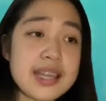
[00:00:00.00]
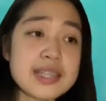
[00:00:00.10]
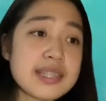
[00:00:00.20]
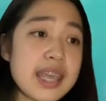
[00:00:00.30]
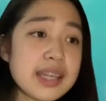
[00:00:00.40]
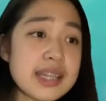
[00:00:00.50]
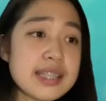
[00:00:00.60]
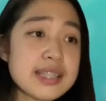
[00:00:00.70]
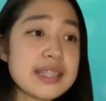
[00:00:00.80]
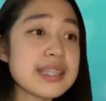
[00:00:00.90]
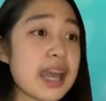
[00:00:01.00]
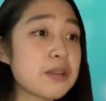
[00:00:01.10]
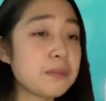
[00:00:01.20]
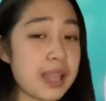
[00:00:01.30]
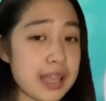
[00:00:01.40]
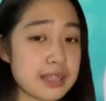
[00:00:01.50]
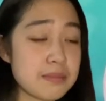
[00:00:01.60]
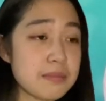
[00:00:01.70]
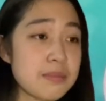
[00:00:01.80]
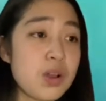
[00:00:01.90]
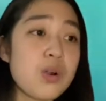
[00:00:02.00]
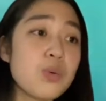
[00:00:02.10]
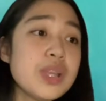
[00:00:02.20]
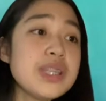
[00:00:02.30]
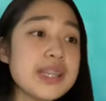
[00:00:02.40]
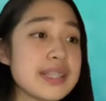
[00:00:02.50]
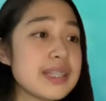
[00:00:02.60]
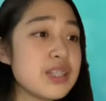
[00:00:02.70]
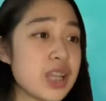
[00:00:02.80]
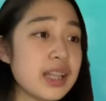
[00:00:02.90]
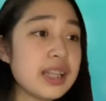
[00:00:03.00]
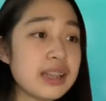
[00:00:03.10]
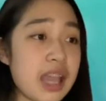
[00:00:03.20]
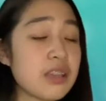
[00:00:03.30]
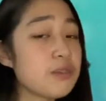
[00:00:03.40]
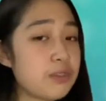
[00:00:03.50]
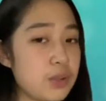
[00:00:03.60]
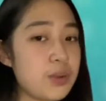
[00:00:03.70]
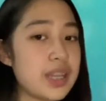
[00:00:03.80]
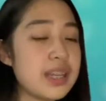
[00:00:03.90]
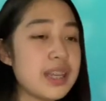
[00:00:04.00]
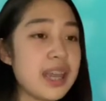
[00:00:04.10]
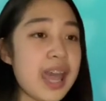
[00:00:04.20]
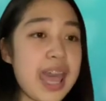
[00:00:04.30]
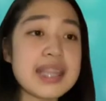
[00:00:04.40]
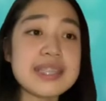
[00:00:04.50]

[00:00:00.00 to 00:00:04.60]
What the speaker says: Second, the cytoplasm, which is a jelly-like fluid, and the